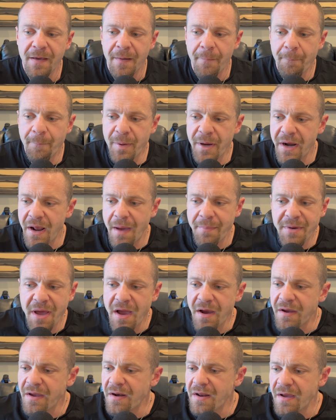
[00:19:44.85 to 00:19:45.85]
But I'm not
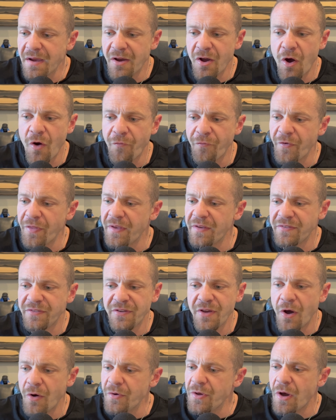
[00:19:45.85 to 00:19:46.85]
gonna go for this,
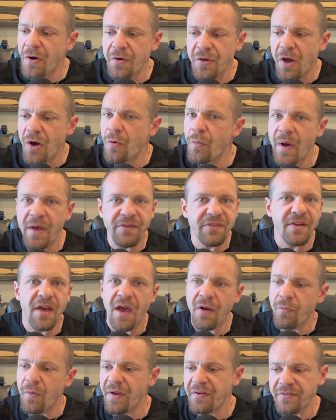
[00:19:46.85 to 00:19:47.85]
yo, yo, yo, West Side,
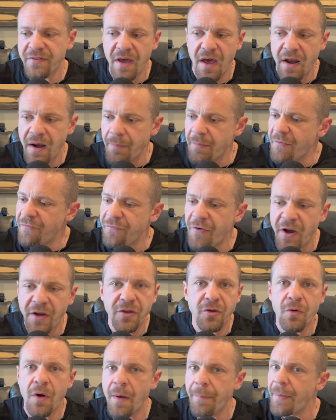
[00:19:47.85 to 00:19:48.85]
West Side, I'm gonna fuck
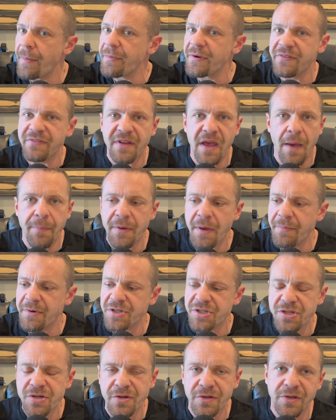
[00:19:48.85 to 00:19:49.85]
you up, I'm gonna stab you, I'm gonna
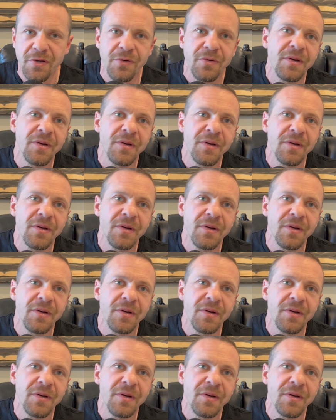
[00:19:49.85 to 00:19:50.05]
shoot you.